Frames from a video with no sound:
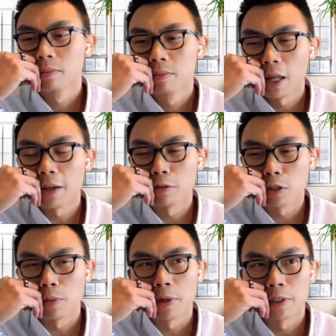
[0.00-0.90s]
Thank you
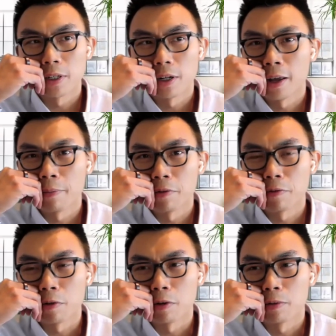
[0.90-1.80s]
so much, Amy,
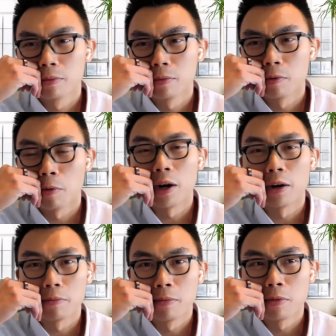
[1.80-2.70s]
for
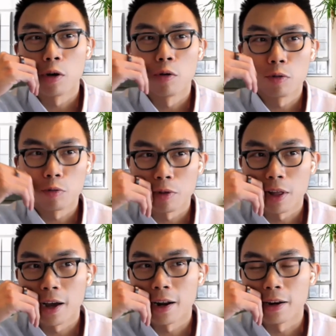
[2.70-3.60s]
going through
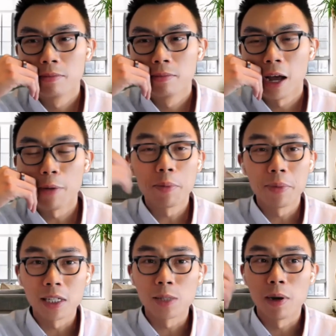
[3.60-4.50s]
that and helping me
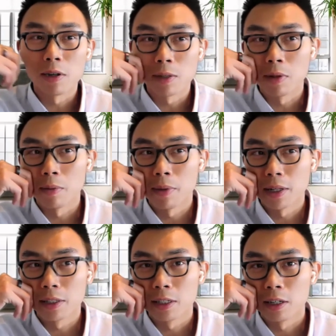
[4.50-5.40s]
dispel some of the
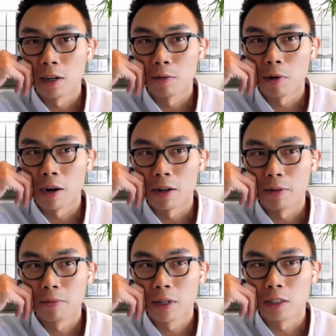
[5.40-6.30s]
myths around it,
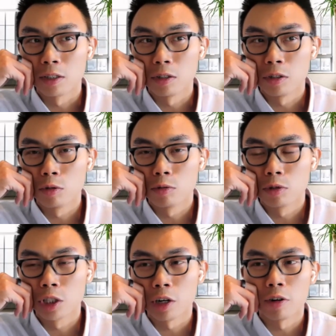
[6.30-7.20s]
because you
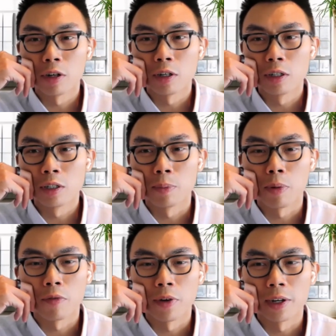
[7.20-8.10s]
shared the
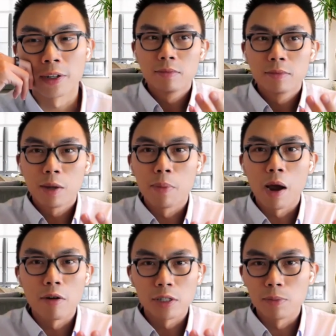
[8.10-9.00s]
perfect
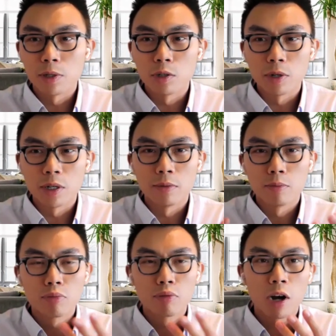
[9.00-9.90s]
comparison between
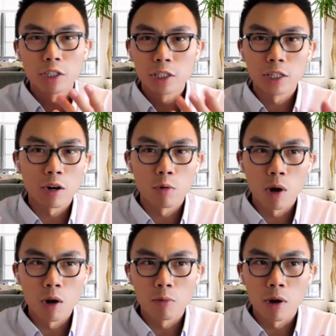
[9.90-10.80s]
projects that are
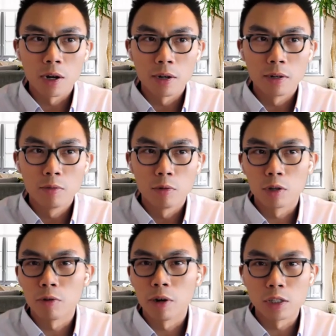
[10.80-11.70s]
well run with
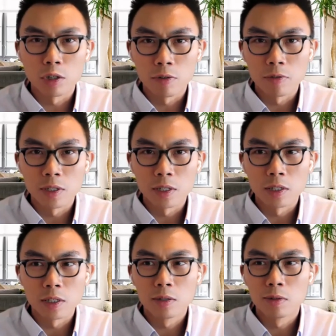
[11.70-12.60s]
great
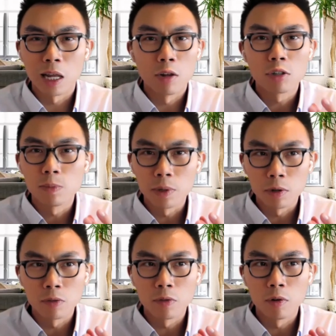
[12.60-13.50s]
services that looks
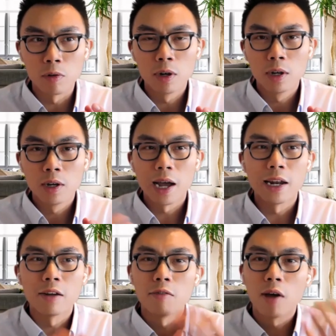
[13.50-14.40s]
beautiful, and
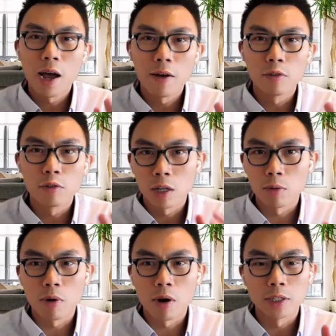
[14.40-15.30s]
then you have those
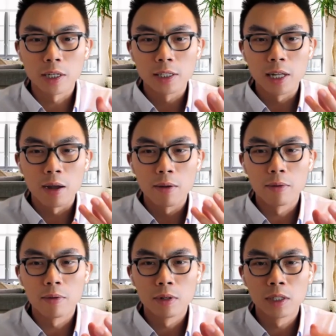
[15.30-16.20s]
other projects that
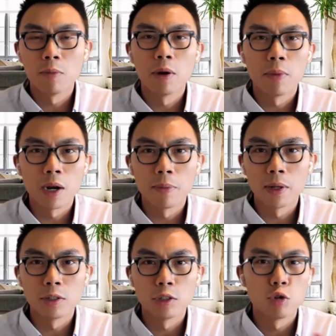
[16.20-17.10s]
someone might have
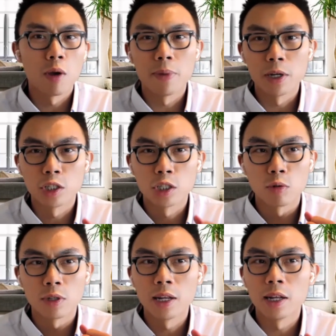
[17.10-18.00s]
been too ambitious,
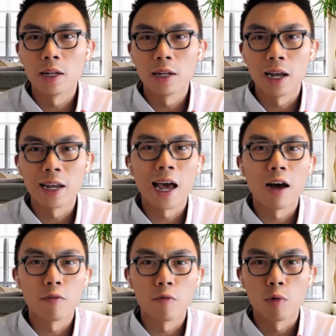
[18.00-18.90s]
or they didn't
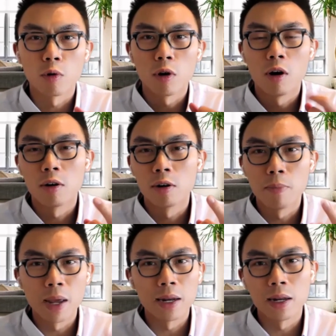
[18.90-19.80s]
account for all the
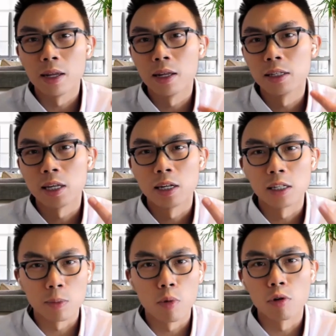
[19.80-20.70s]
maintenance and the supportive